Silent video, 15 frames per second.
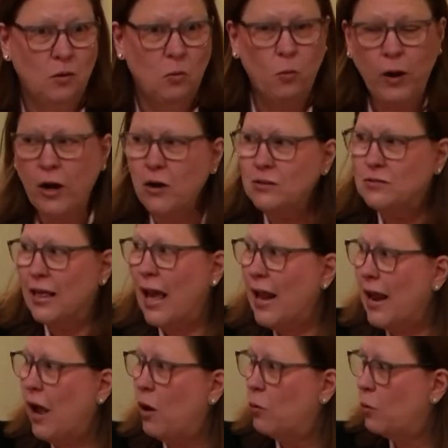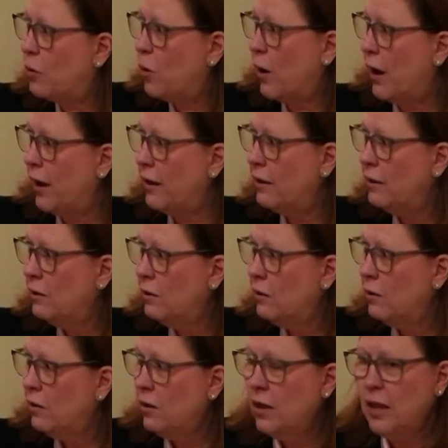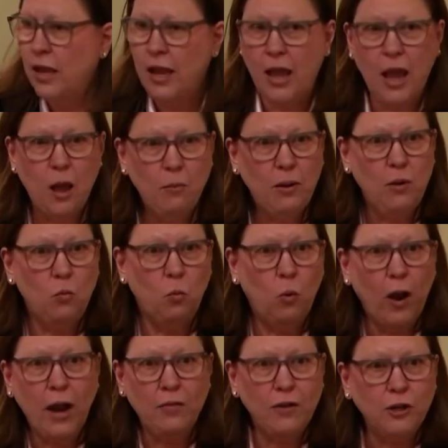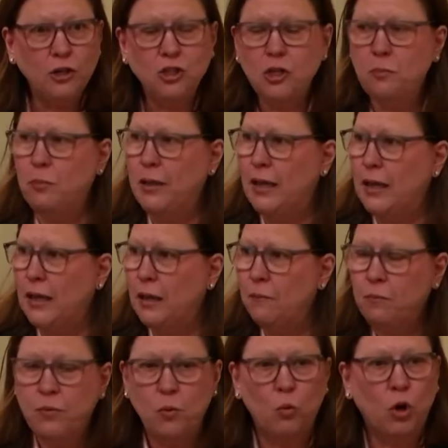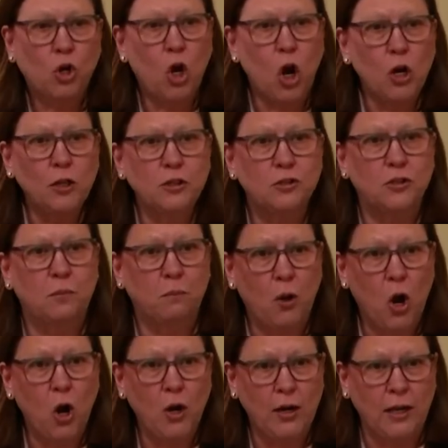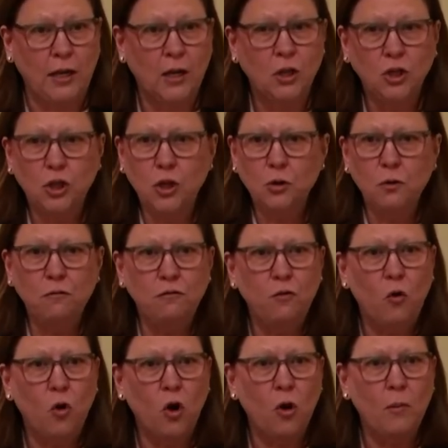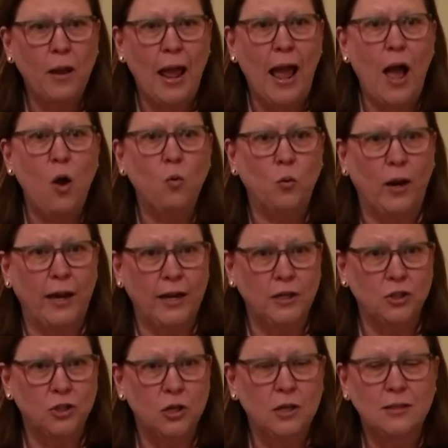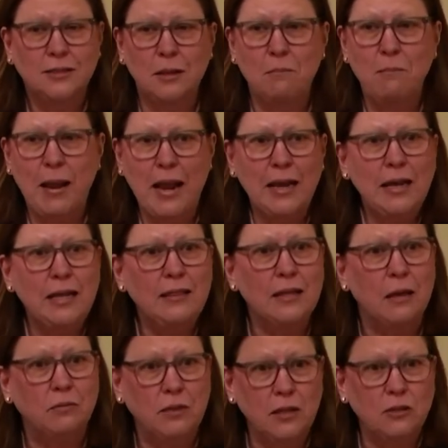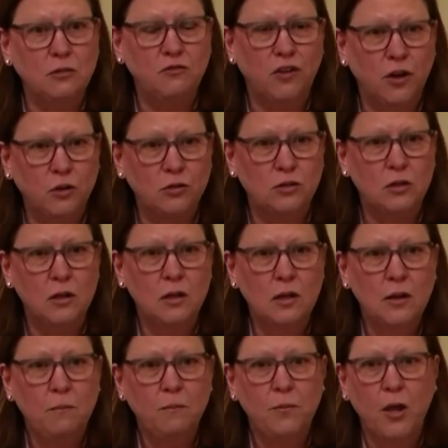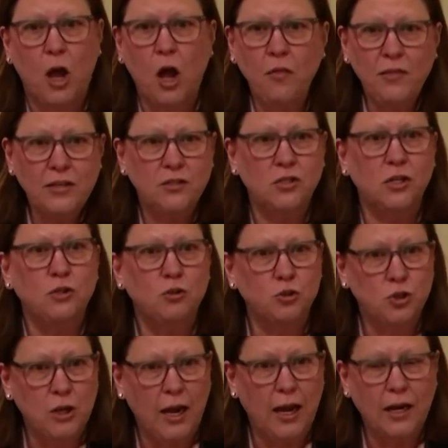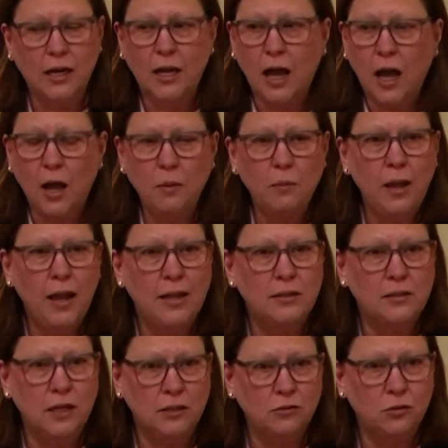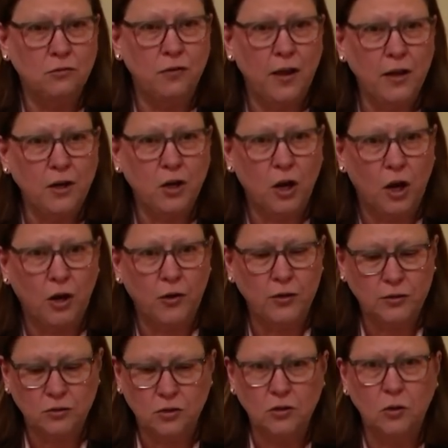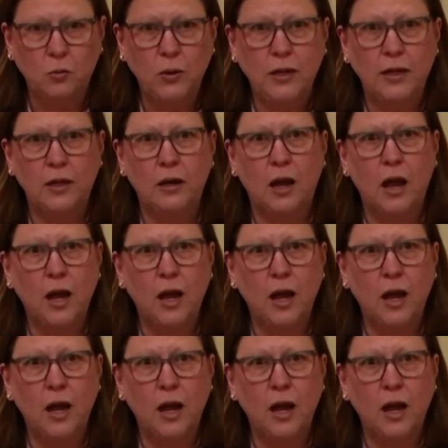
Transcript: Where is that outcry? I mean, there should be, regardless of party, uniform outrage demanding that these folks on this Signal chat, come and testify to Congress so that we can